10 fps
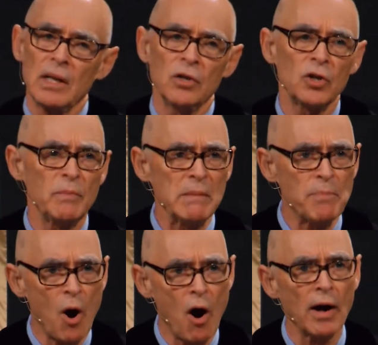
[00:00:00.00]
to be
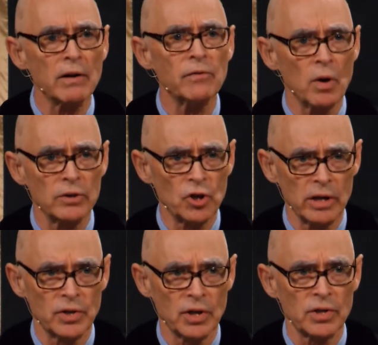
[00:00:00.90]
part of what
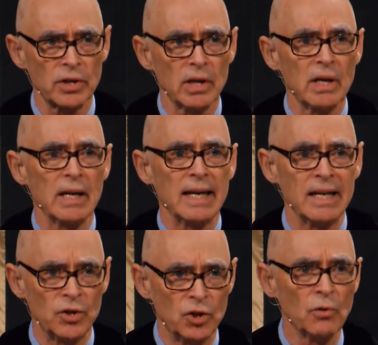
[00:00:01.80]
Jesus
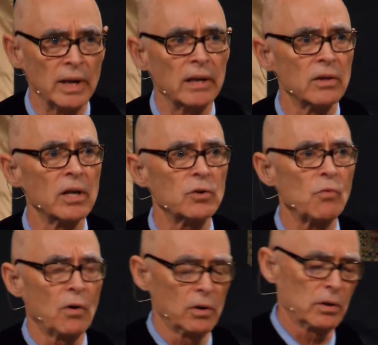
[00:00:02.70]
is doing in this
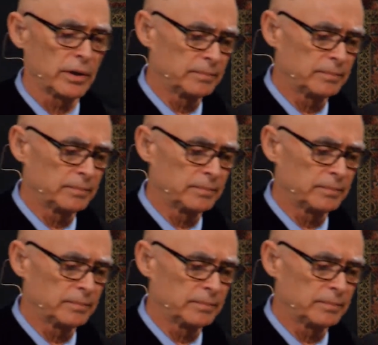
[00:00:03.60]
world.